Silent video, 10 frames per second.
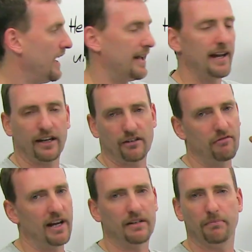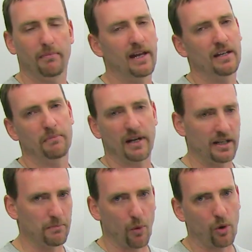and I could write many,
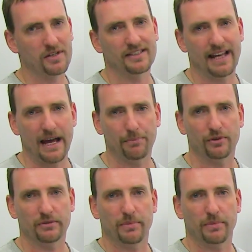many more samples,